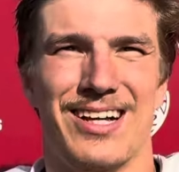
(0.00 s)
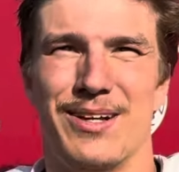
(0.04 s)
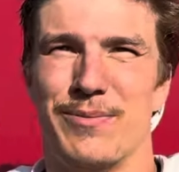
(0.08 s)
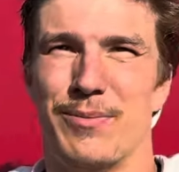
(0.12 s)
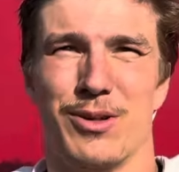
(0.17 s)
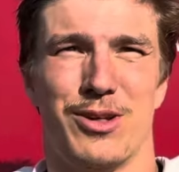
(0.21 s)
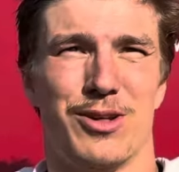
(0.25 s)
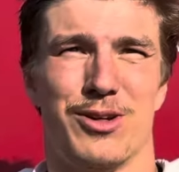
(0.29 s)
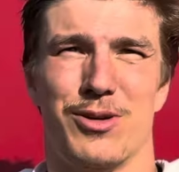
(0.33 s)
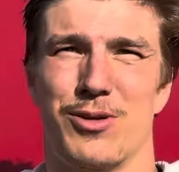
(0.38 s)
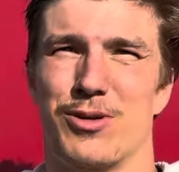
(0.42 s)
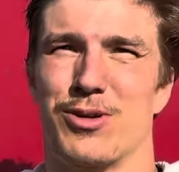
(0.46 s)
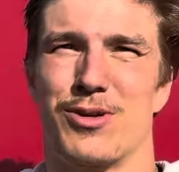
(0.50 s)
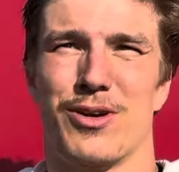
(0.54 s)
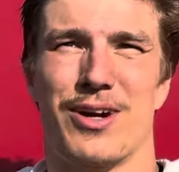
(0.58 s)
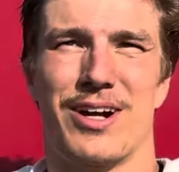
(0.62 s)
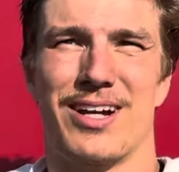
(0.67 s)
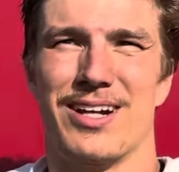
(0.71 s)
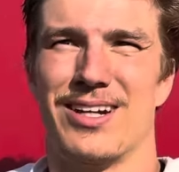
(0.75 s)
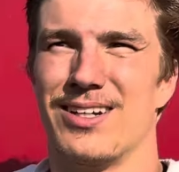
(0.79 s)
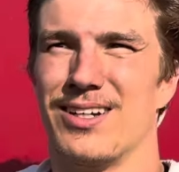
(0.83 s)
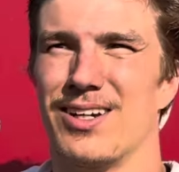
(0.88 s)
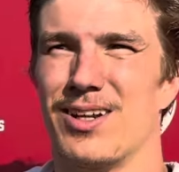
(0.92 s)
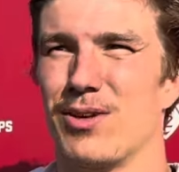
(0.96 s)
But they're doing
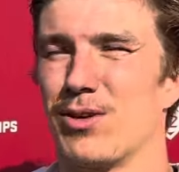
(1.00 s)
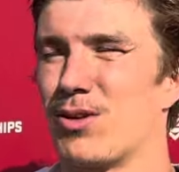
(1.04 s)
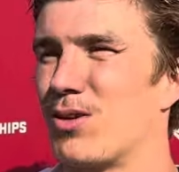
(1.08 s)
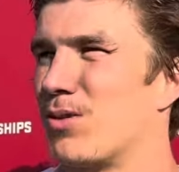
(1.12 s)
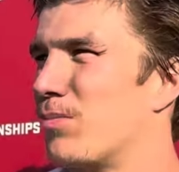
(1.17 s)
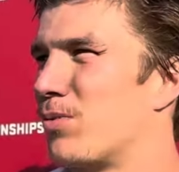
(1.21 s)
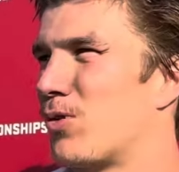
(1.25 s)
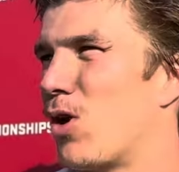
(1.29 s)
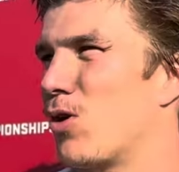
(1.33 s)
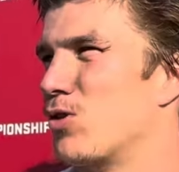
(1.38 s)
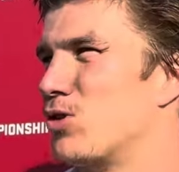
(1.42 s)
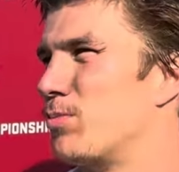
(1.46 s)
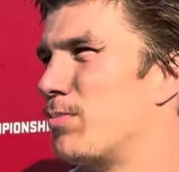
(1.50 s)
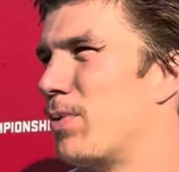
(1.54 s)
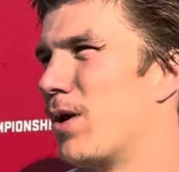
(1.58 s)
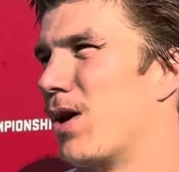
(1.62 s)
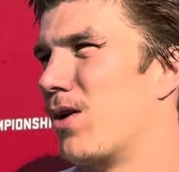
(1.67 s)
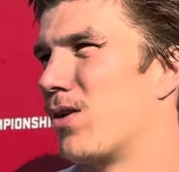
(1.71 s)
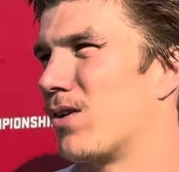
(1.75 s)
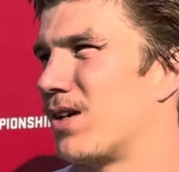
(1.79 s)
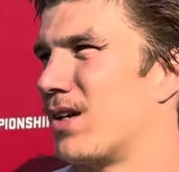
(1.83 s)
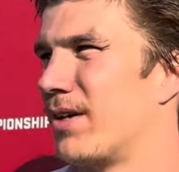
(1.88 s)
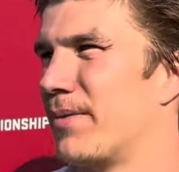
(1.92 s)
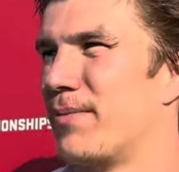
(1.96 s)
great. You know, Coach
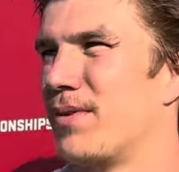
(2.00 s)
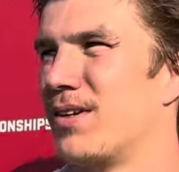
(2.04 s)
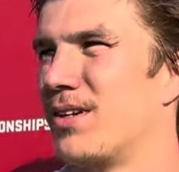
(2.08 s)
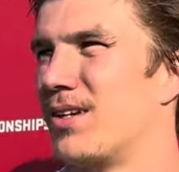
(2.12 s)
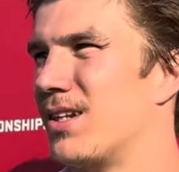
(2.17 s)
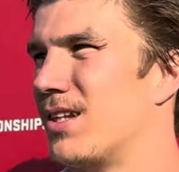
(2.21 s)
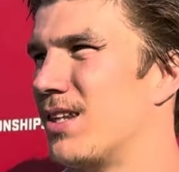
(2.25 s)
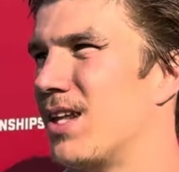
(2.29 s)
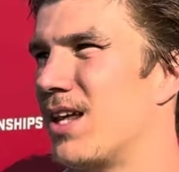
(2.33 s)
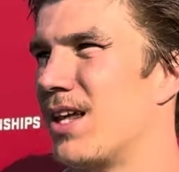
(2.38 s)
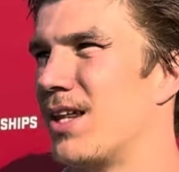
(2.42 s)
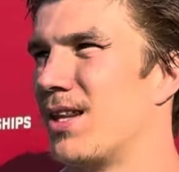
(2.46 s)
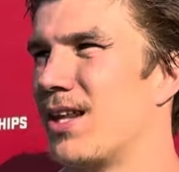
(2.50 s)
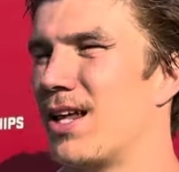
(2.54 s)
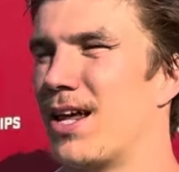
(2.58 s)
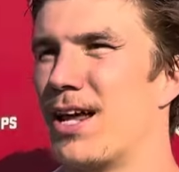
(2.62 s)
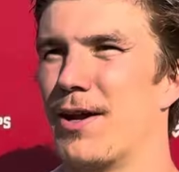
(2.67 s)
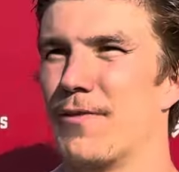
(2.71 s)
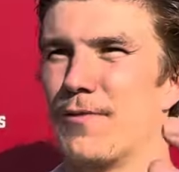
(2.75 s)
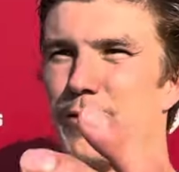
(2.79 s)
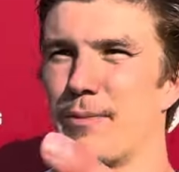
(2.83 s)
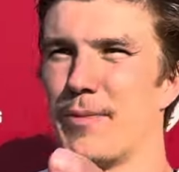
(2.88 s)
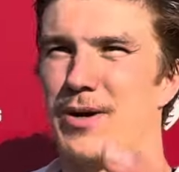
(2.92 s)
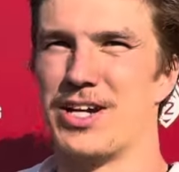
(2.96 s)
Belk, I mean, the
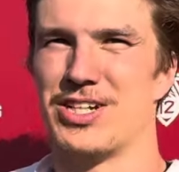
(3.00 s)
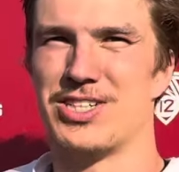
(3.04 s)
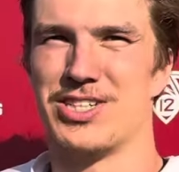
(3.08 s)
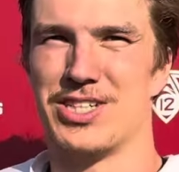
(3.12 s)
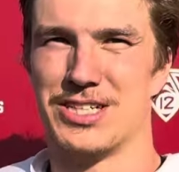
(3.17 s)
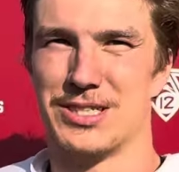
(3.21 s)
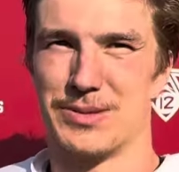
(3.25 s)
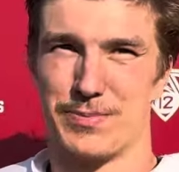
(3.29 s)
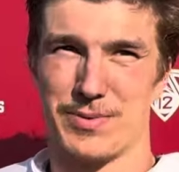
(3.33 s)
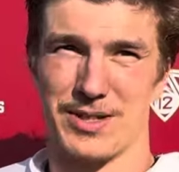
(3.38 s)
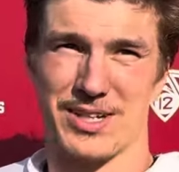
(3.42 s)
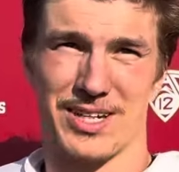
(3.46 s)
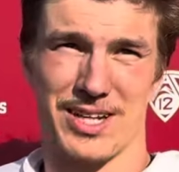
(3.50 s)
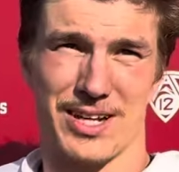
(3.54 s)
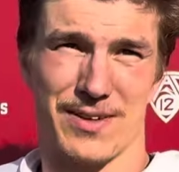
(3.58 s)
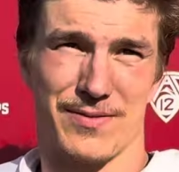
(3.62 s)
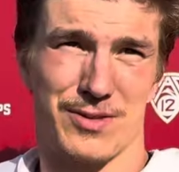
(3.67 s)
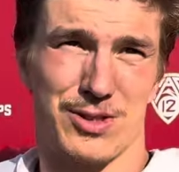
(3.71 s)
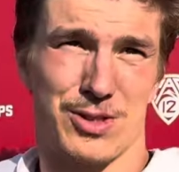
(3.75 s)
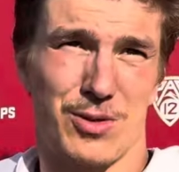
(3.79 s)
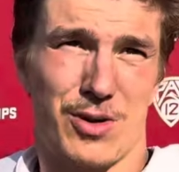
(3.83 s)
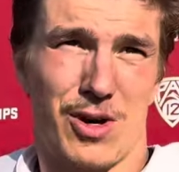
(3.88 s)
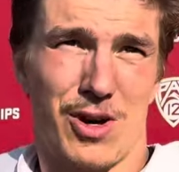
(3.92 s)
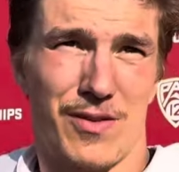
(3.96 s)
information is being
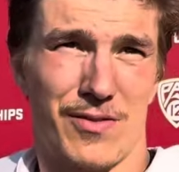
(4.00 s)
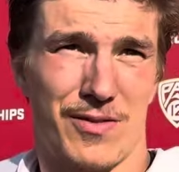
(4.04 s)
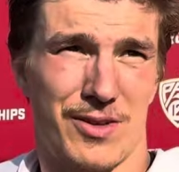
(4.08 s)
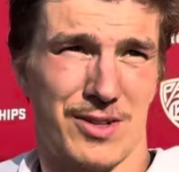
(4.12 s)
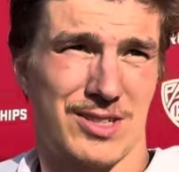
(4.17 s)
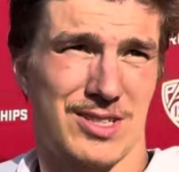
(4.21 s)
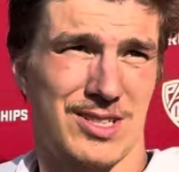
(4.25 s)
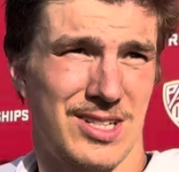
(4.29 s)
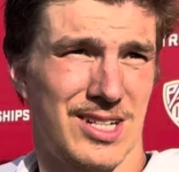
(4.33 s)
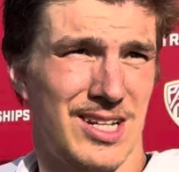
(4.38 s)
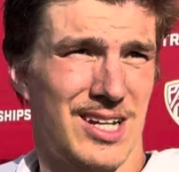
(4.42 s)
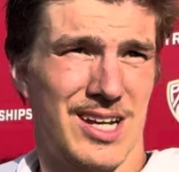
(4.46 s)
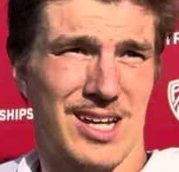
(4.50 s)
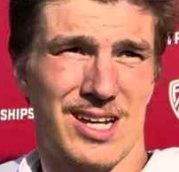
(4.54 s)
given to all of us,